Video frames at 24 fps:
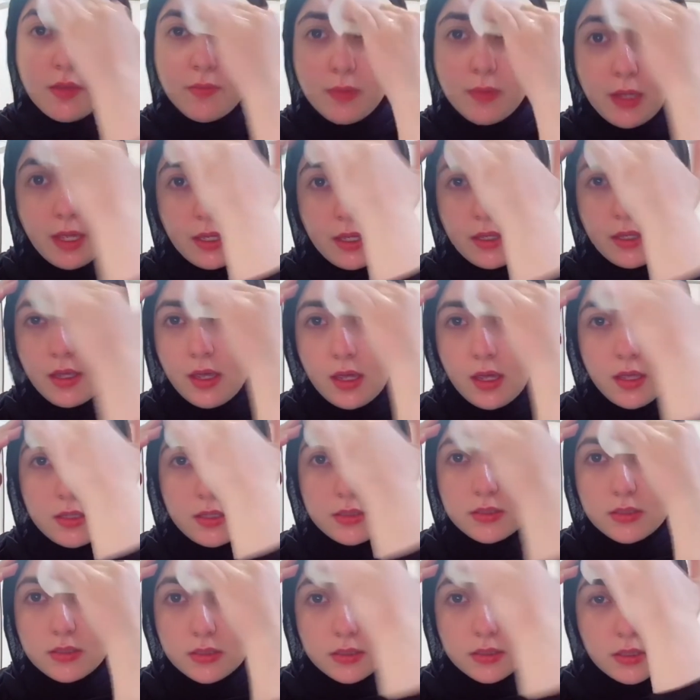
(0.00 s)

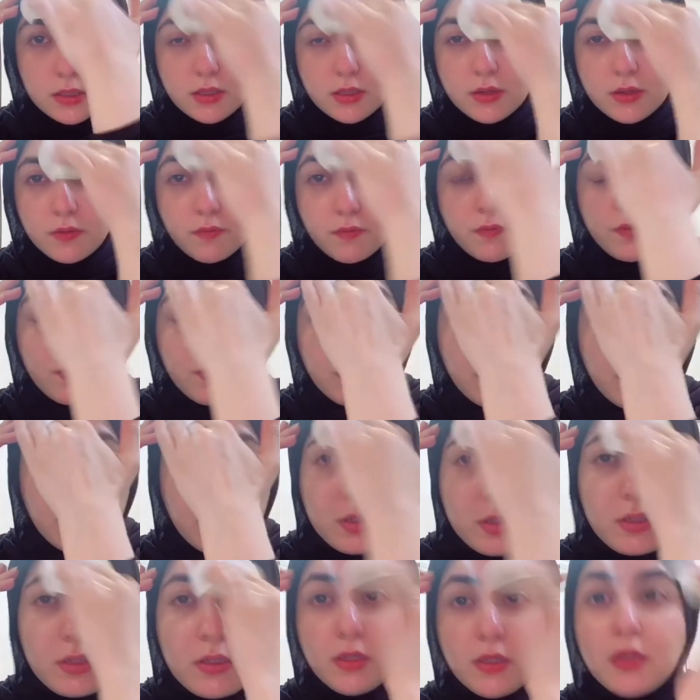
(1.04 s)
blackheads and the
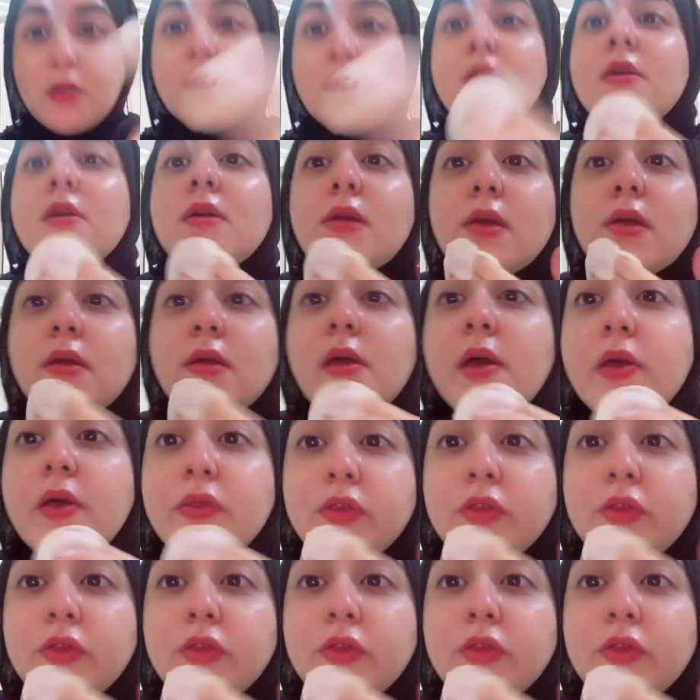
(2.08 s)
forehead and the